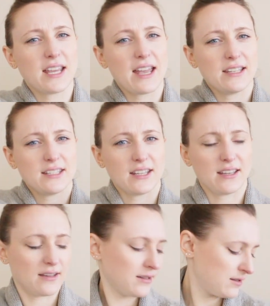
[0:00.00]
tend
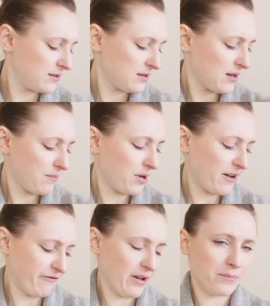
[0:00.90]
to
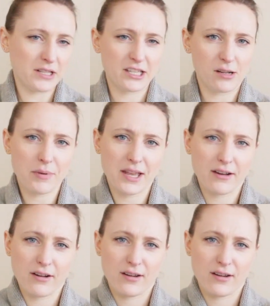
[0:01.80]
puff up a little bit